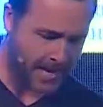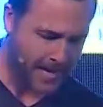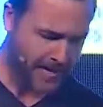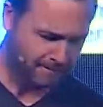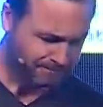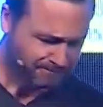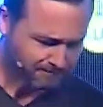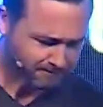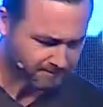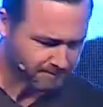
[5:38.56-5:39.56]
And
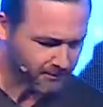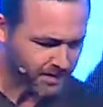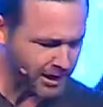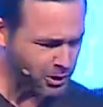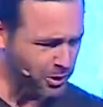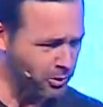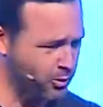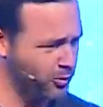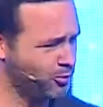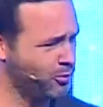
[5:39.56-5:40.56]

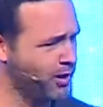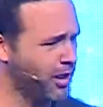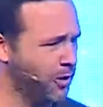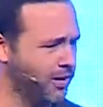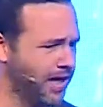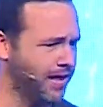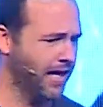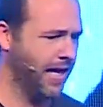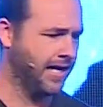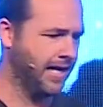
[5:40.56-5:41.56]
so,
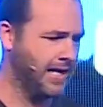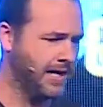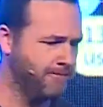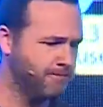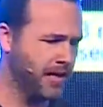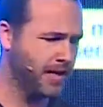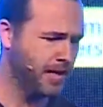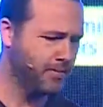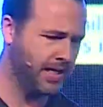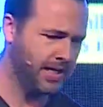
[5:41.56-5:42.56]
they had a
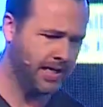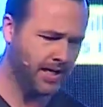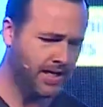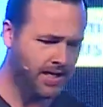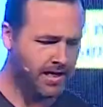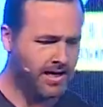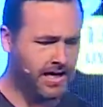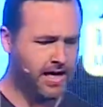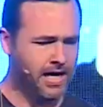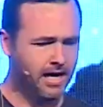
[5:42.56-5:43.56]
company,
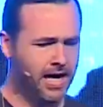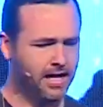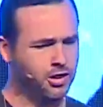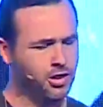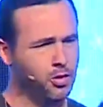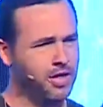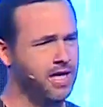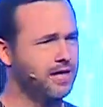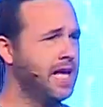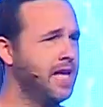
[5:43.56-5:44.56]
and so
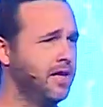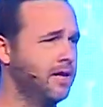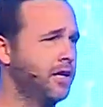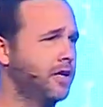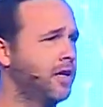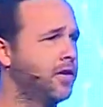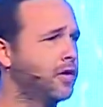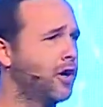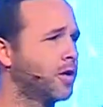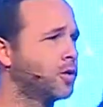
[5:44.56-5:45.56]
they're
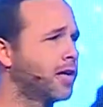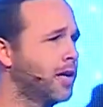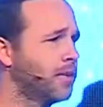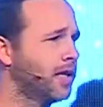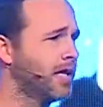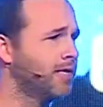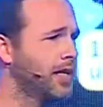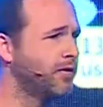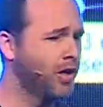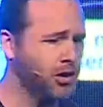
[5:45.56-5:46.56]
a hardware company.
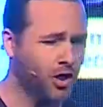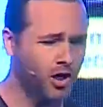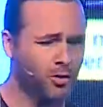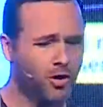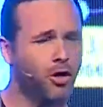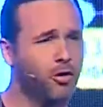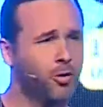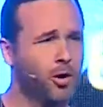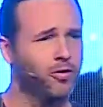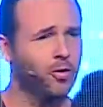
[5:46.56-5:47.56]
They've launched hardware all
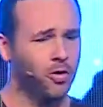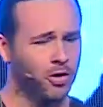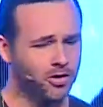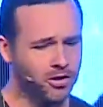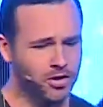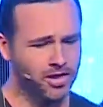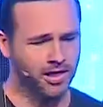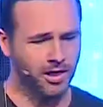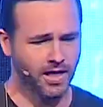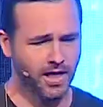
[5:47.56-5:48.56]
throughout the world, as you see.